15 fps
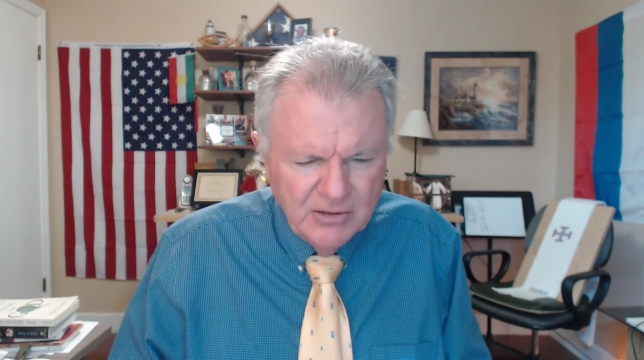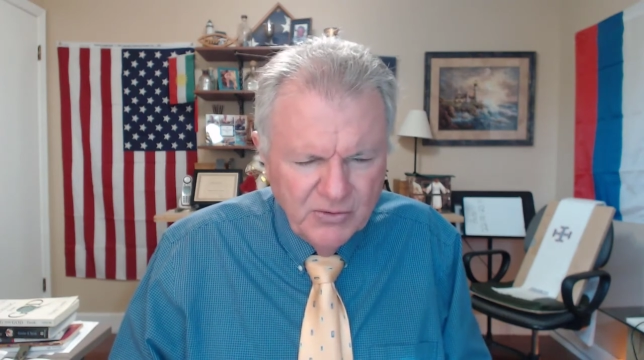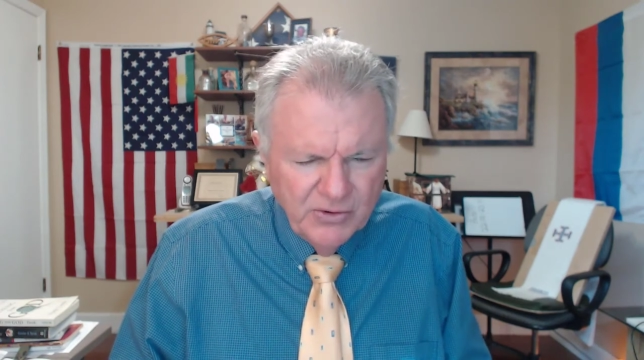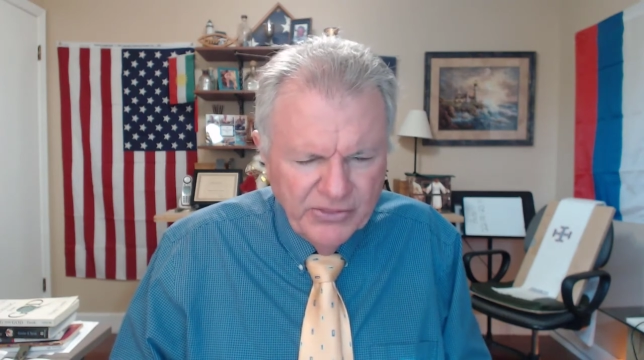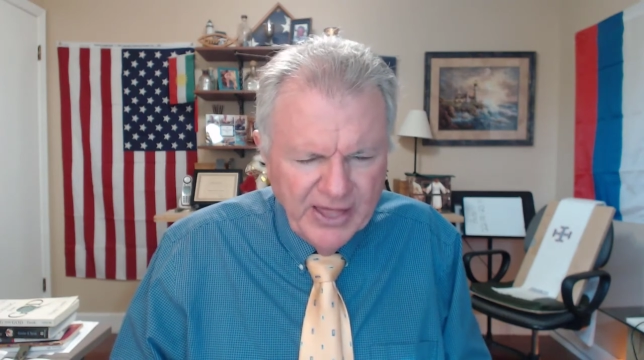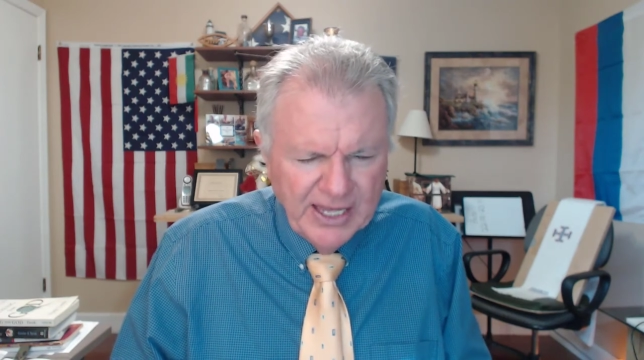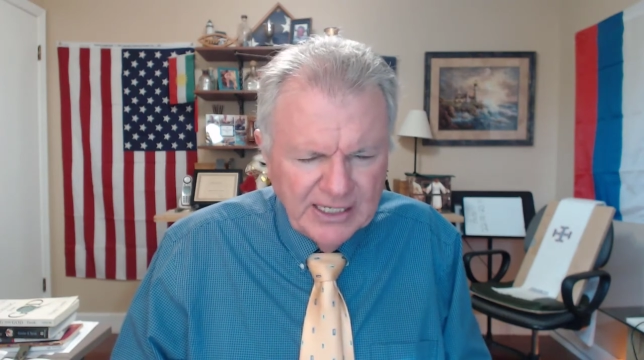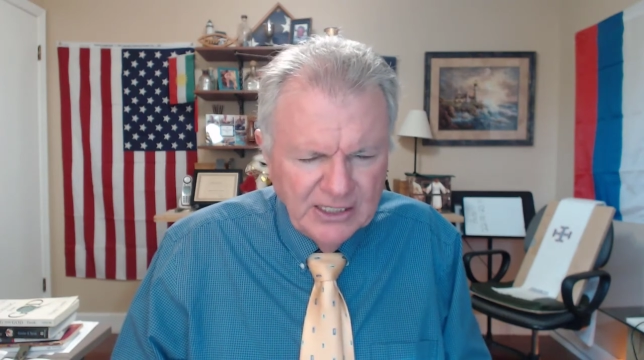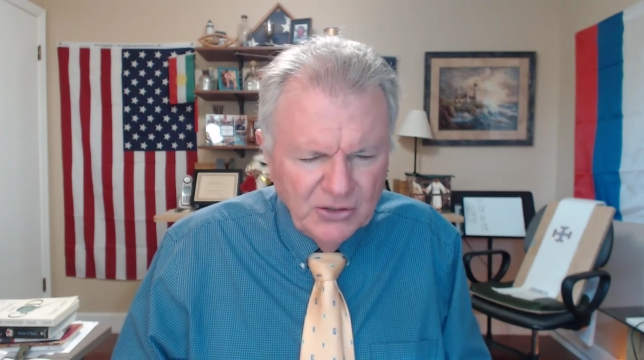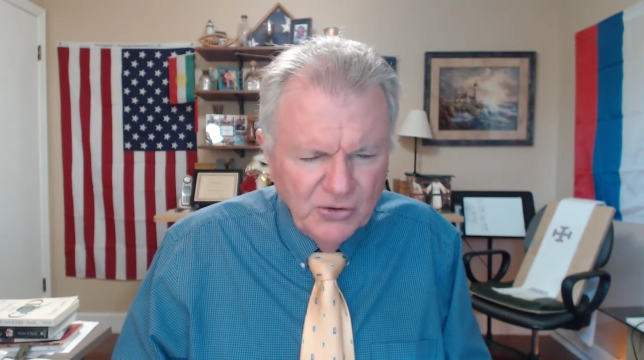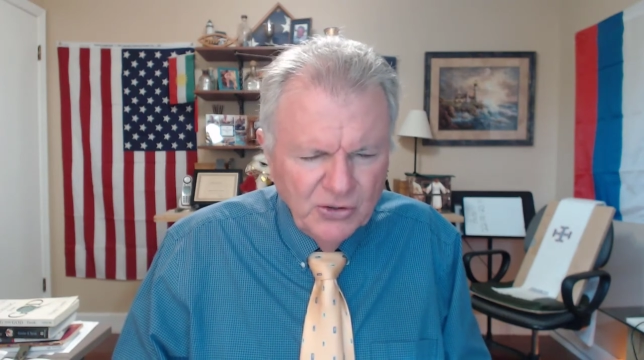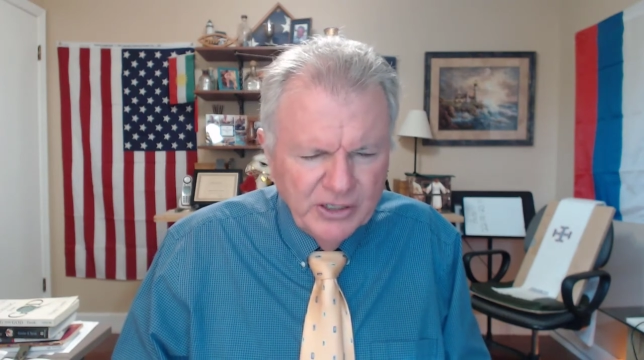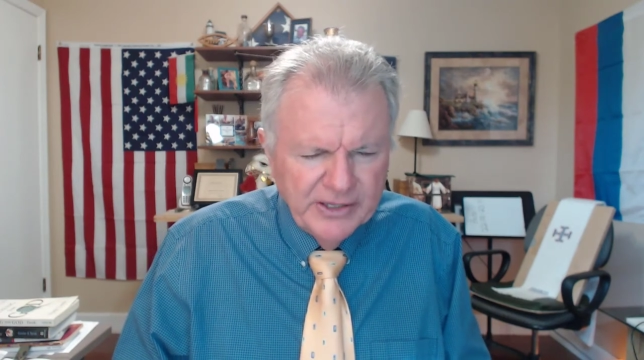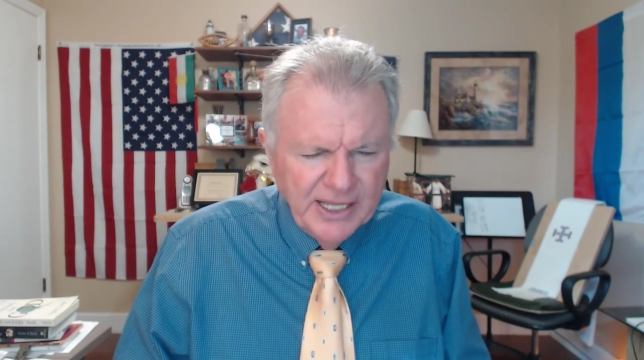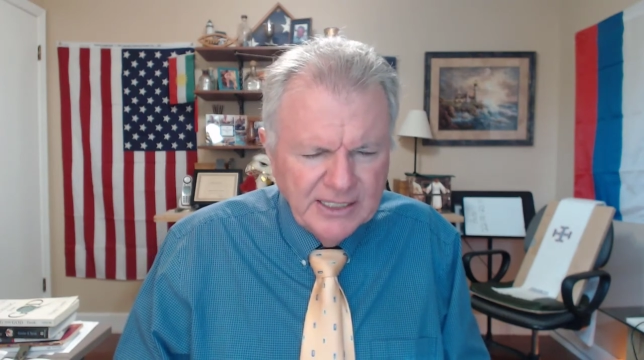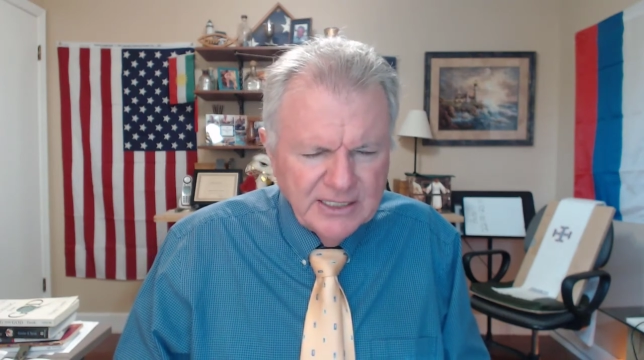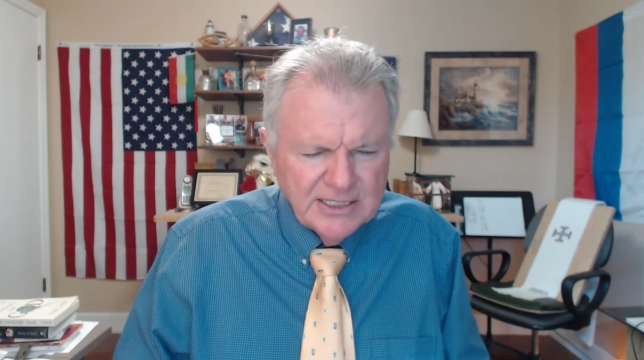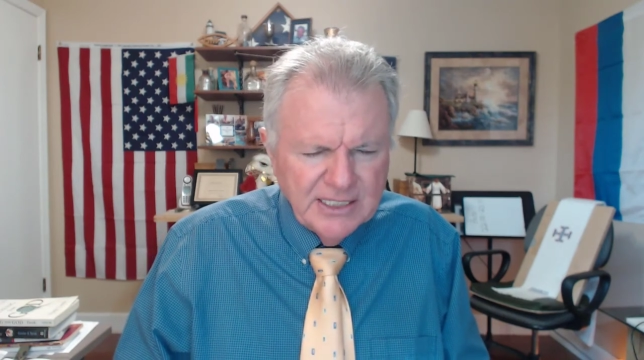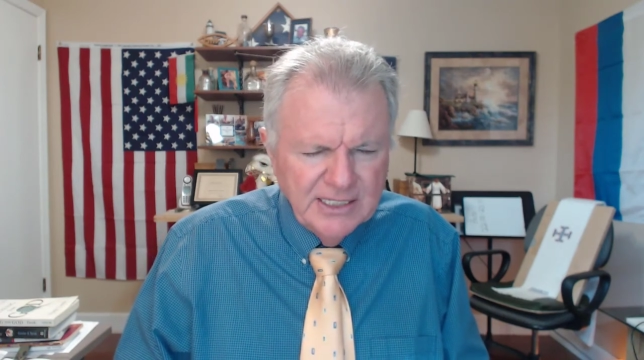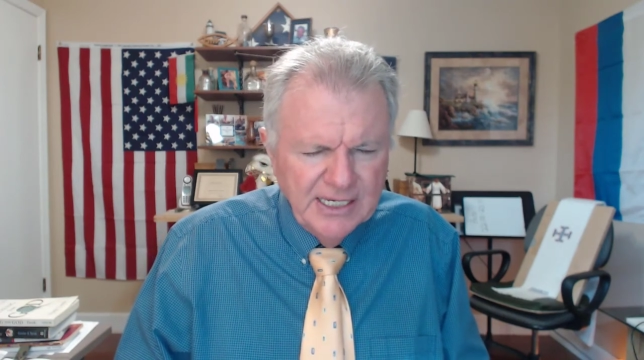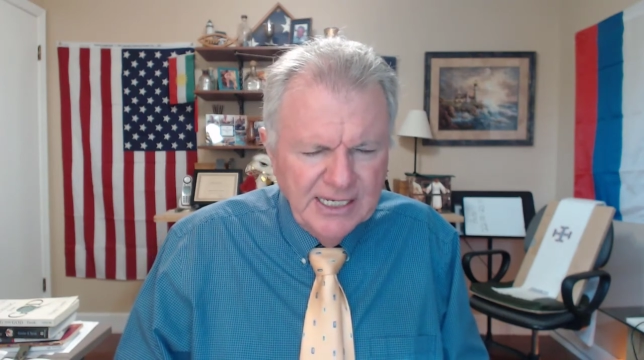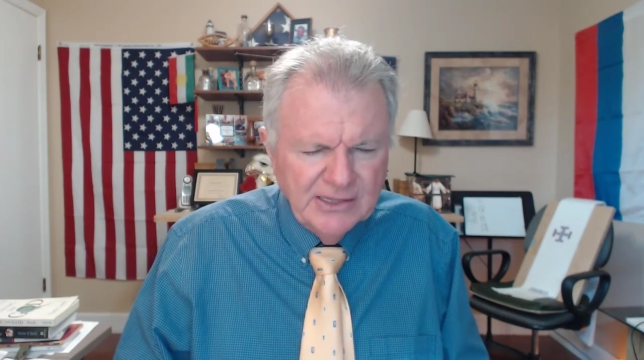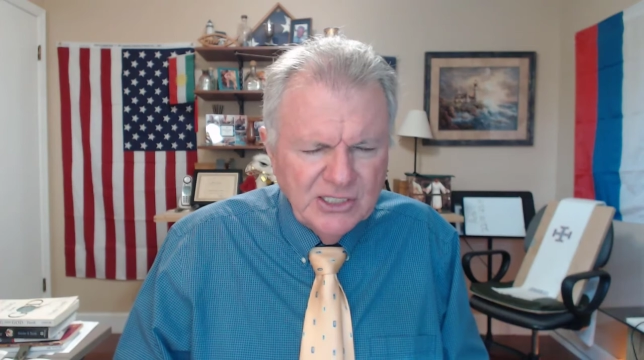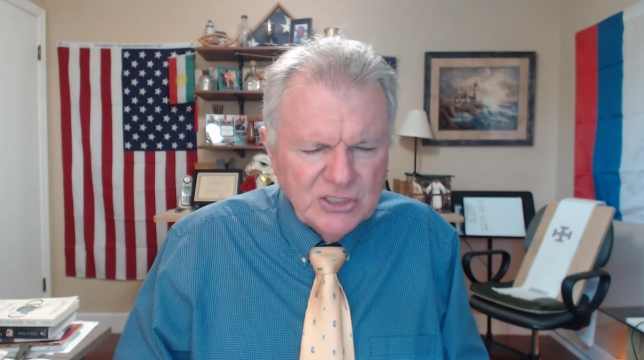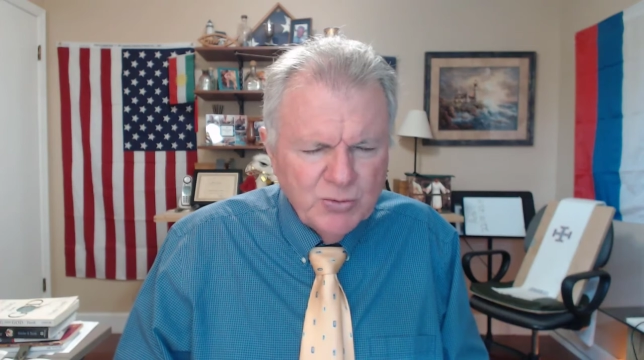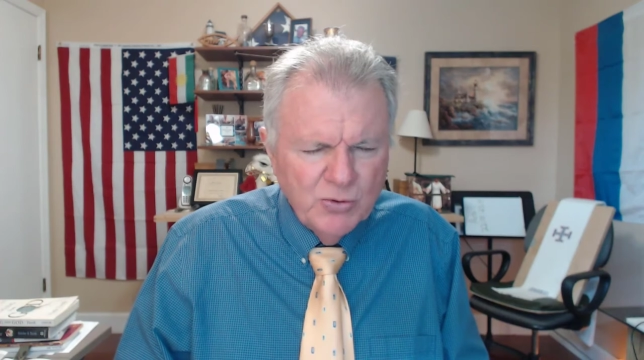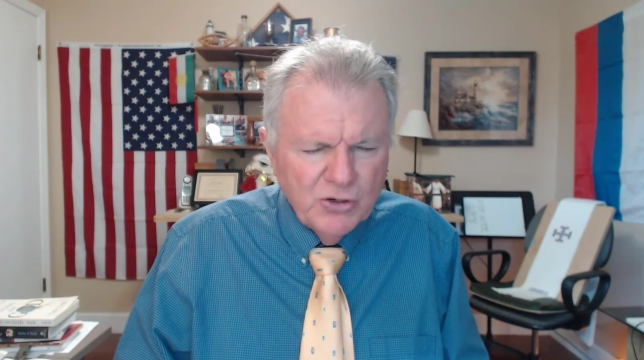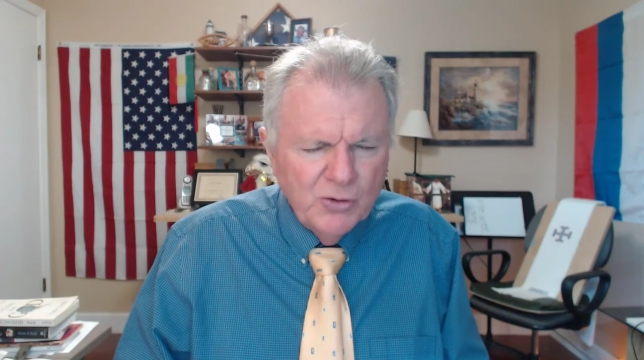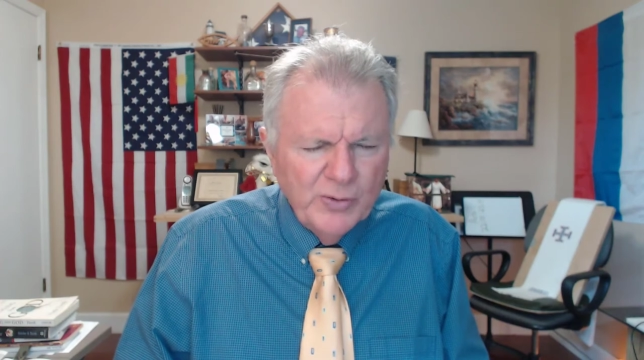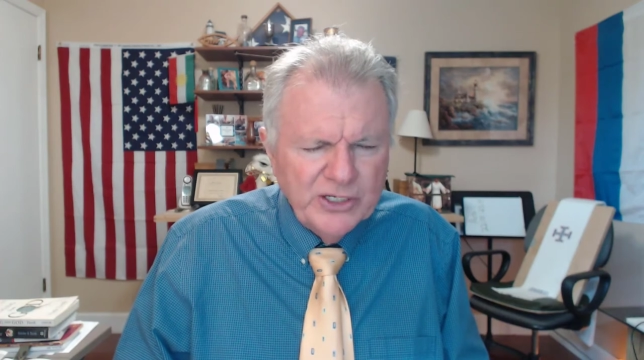We thank you, Lord, that in this
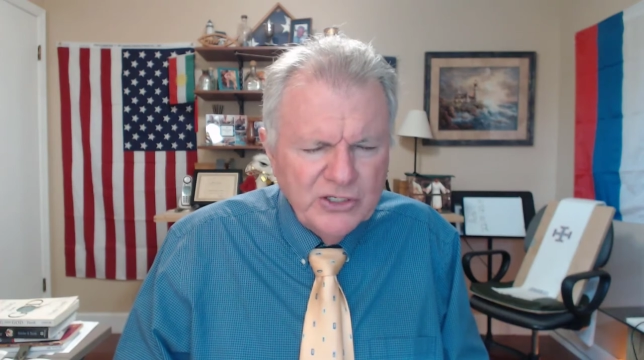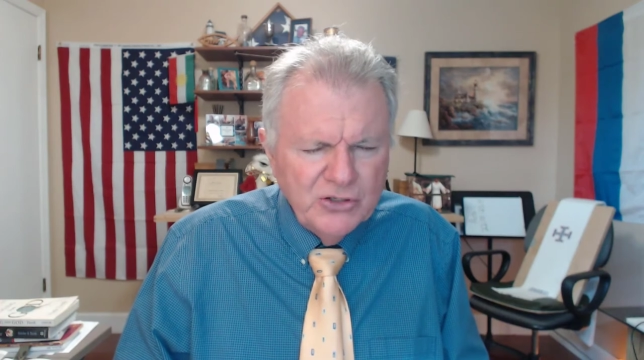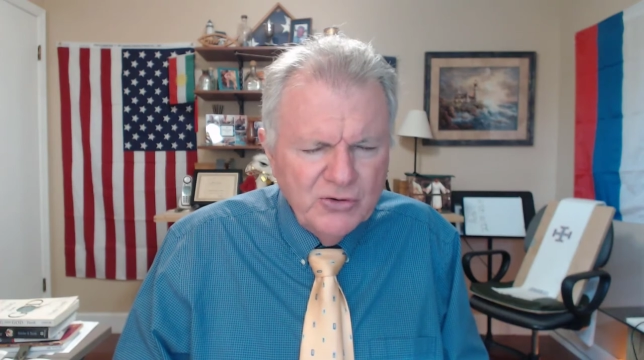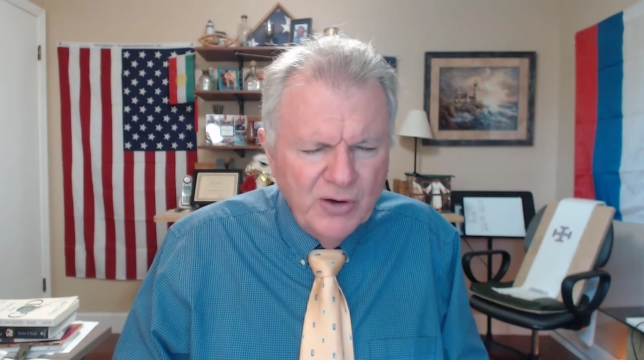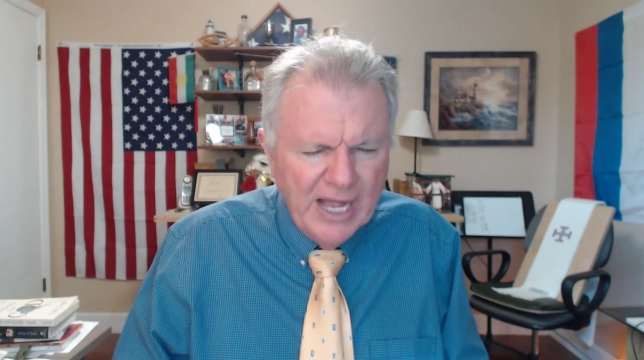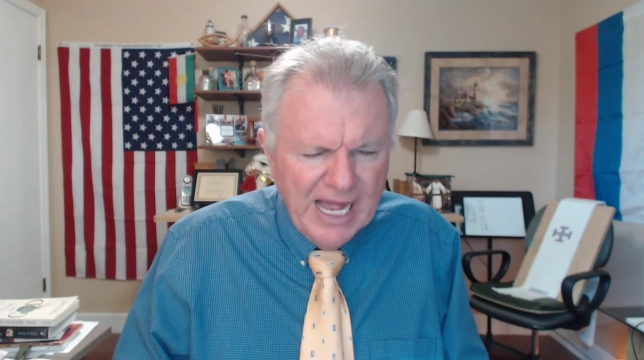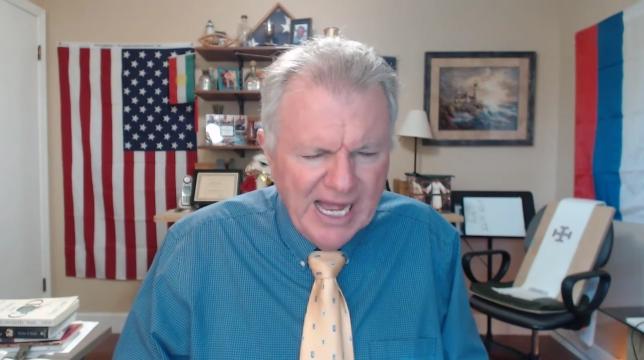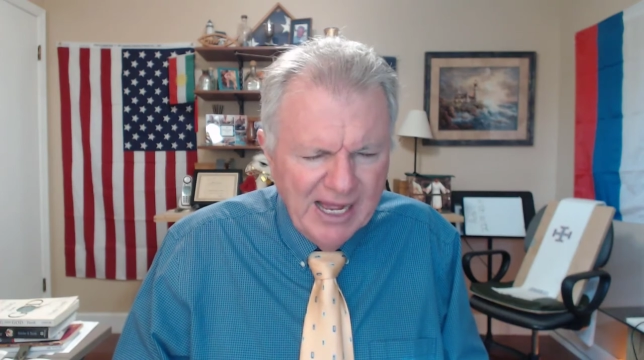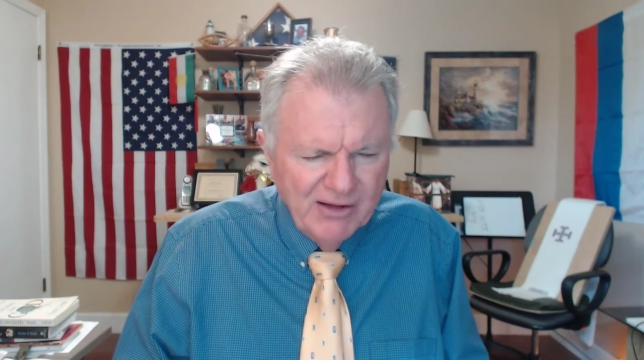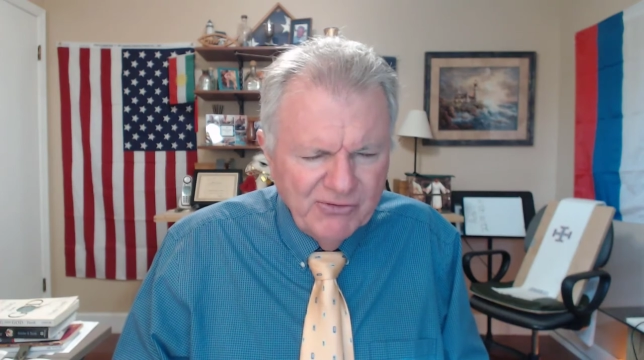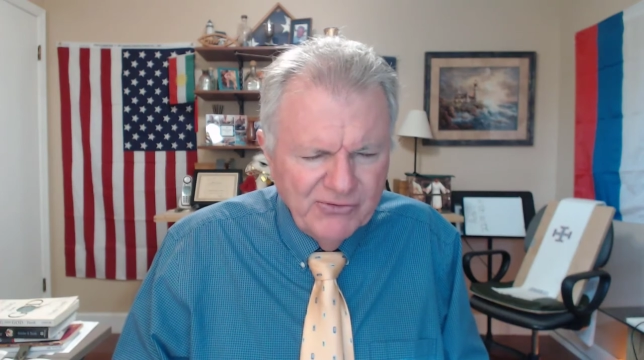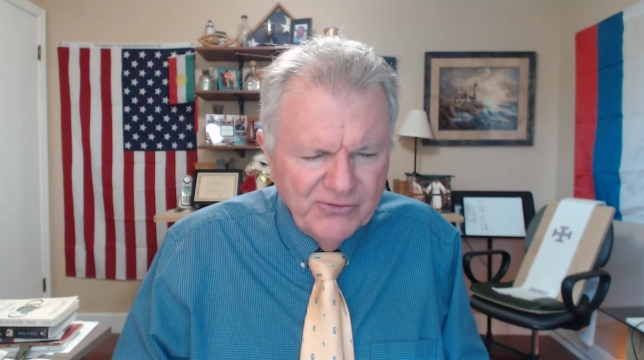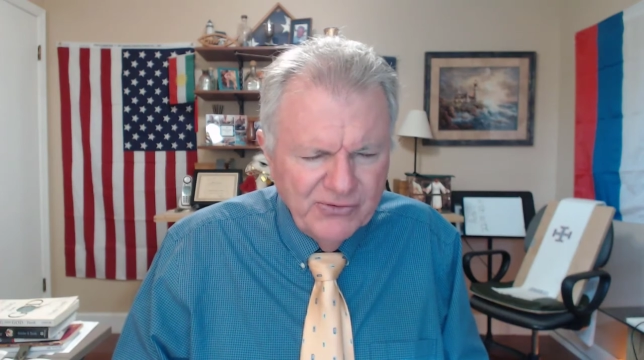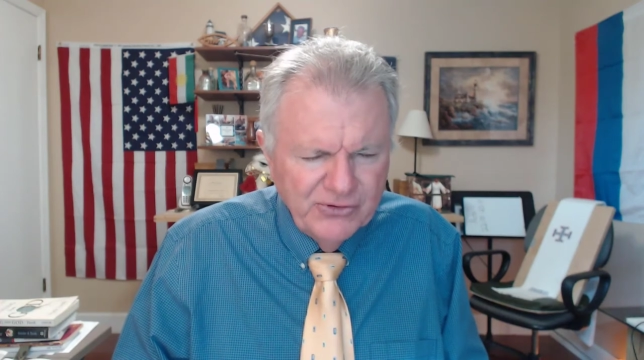world we do have